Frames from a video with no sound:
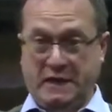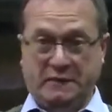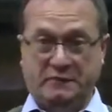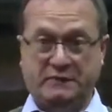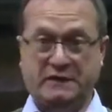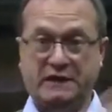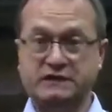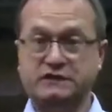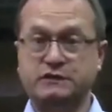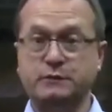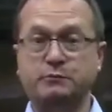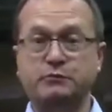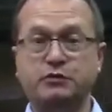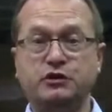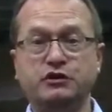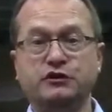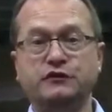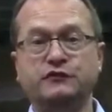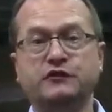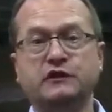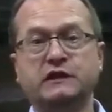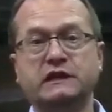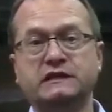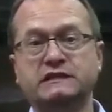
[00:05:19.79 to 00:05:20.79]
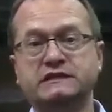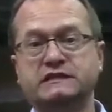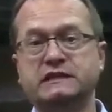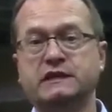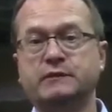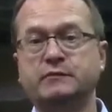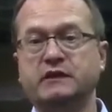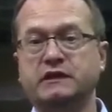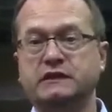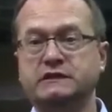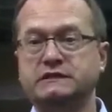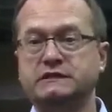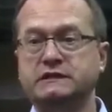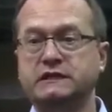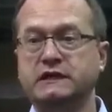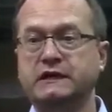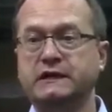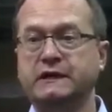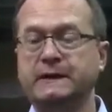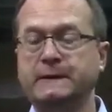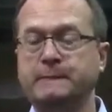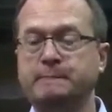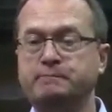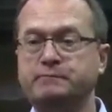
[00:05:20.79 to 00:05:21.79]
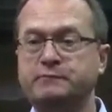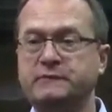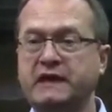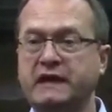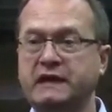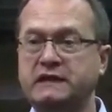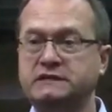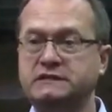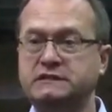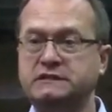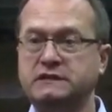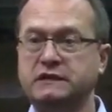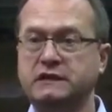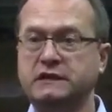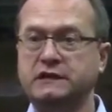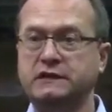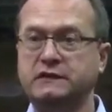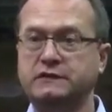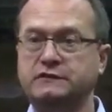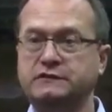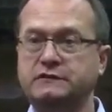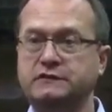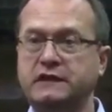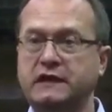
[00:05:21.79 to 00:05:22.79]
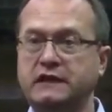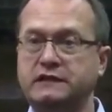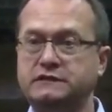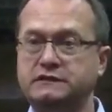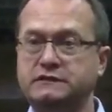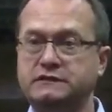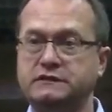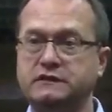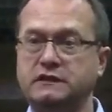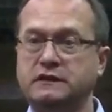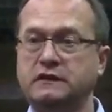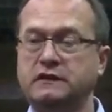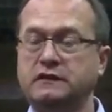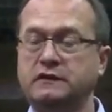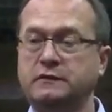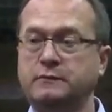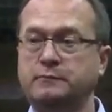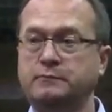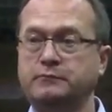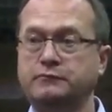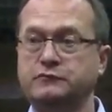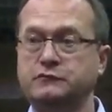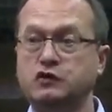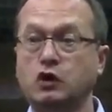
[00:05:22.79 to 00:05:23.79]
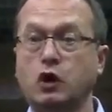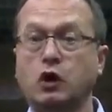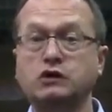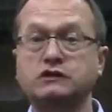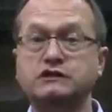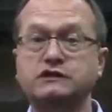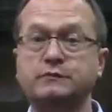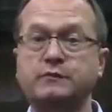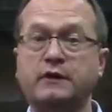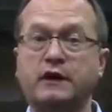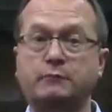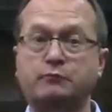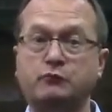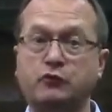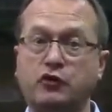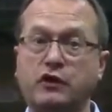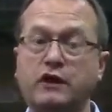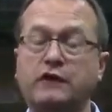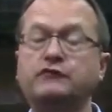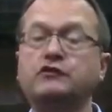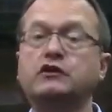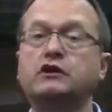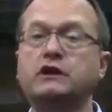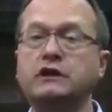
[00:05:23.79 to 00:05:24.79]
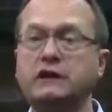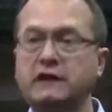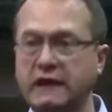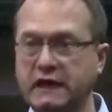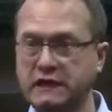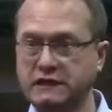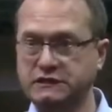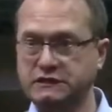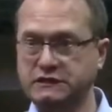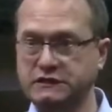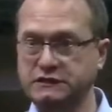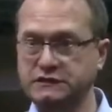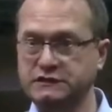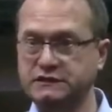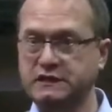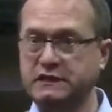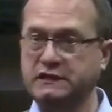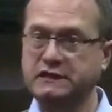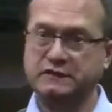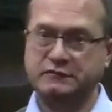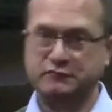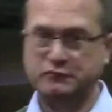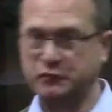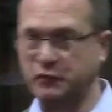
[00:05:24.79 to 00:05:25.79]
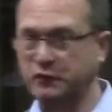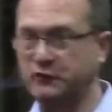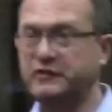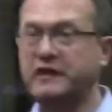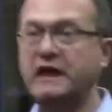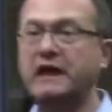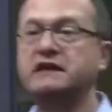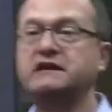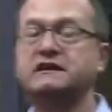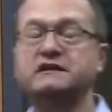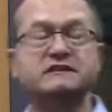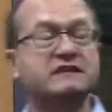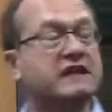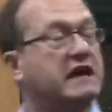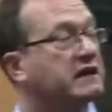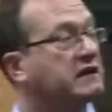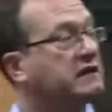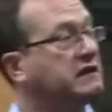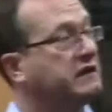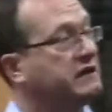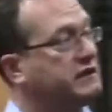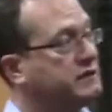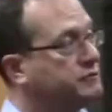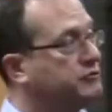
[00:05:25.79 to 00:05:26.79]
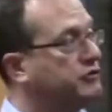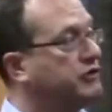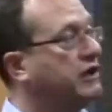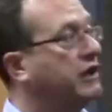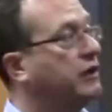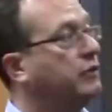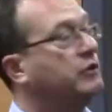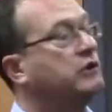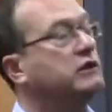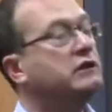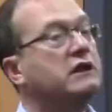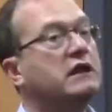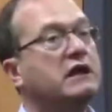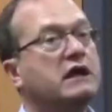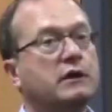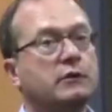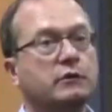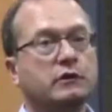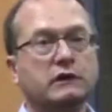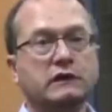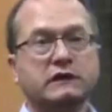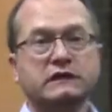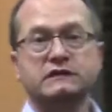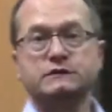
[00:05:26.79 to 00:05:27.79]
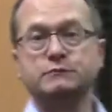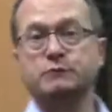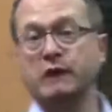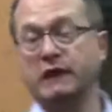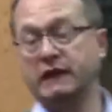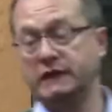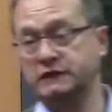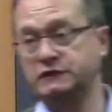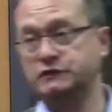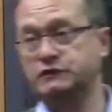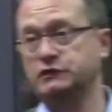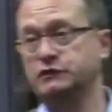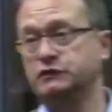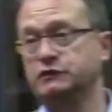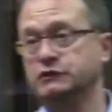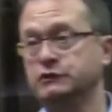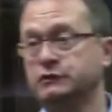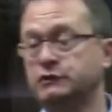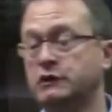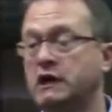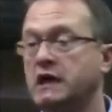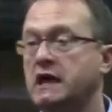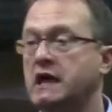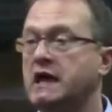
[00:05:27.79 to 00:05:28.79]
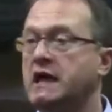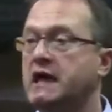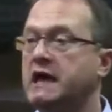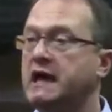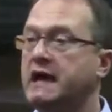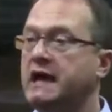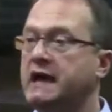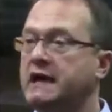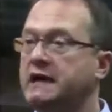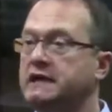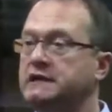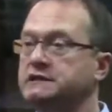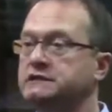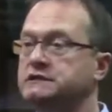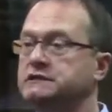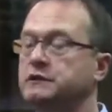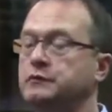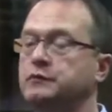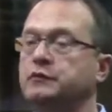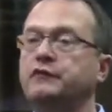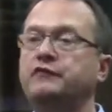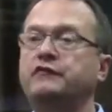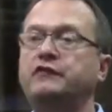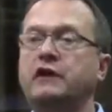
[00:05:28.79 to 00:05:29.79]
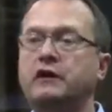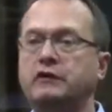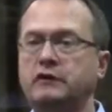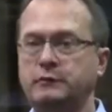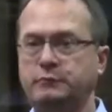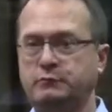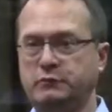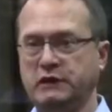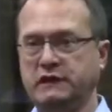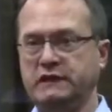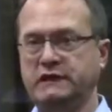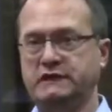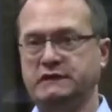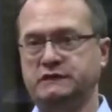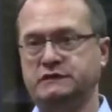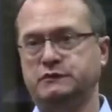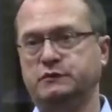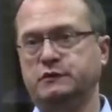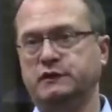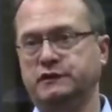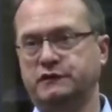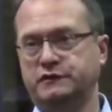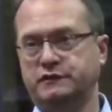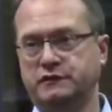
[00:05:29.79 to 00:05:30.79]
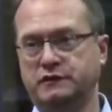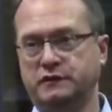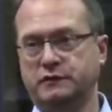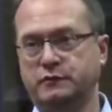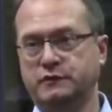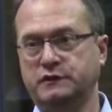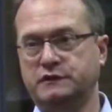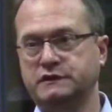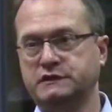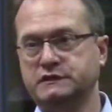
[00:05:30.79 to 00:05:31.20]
there's a beautiful exhibit um, that, uh, that um, talks about Moravian connections and what that exactly is, Brielle will, will explain to you. And uh, we're very pleased with uh,